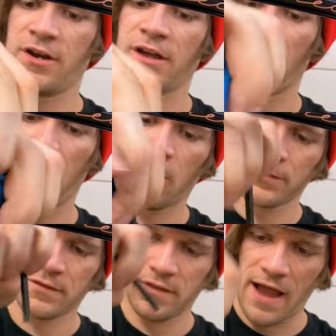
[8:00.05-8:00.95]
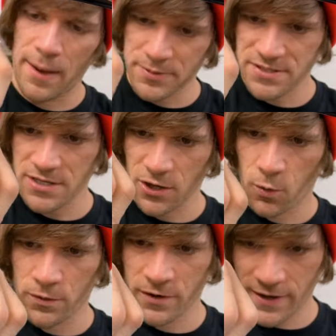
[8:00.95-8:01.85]
to go to the opposite
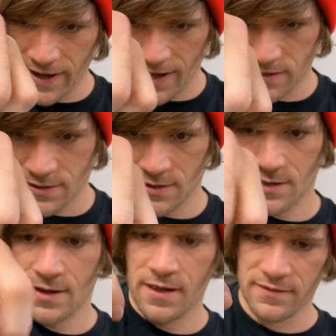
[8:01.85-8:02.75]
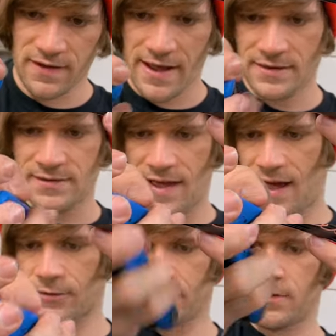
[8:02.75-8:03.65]
corner again and tighten down